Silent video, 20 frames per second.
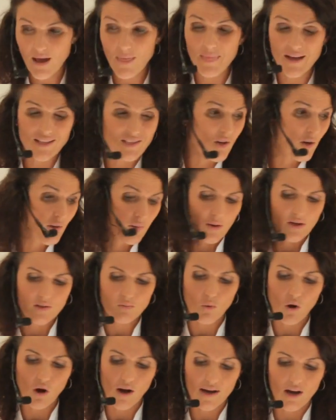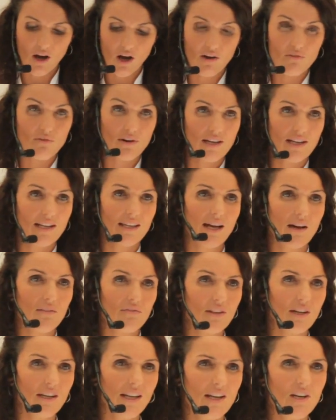And that's, I suppose, why I really
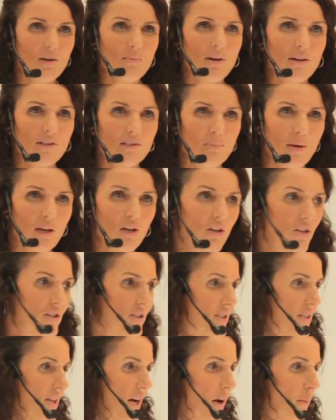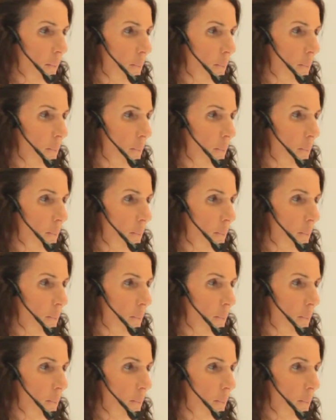love the Lindemans, because